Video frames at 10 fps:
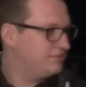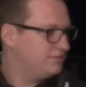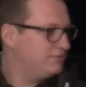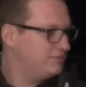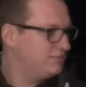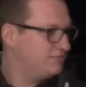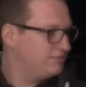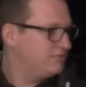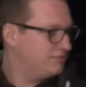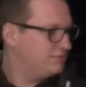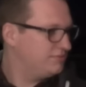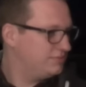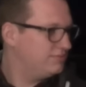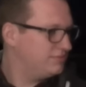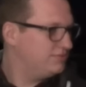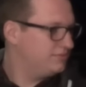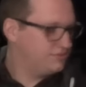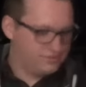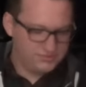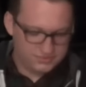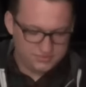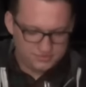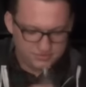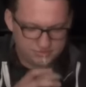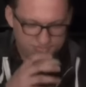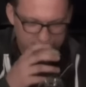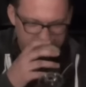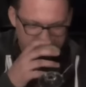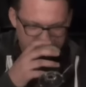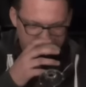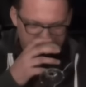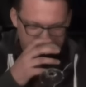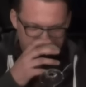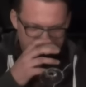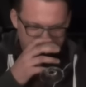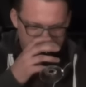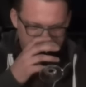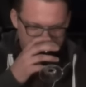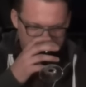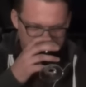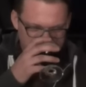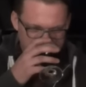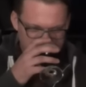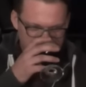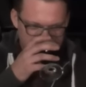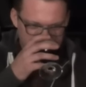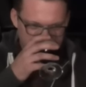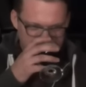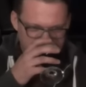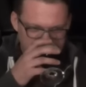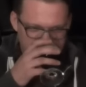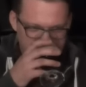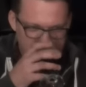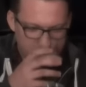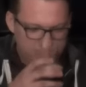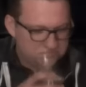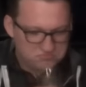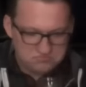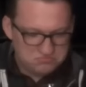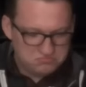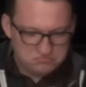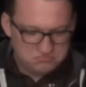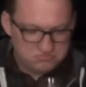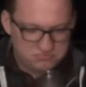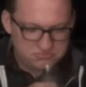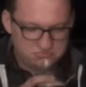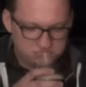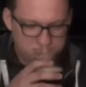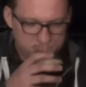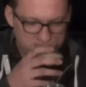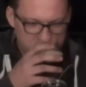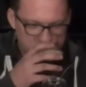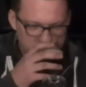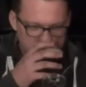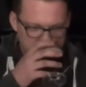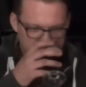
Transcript: [no speech]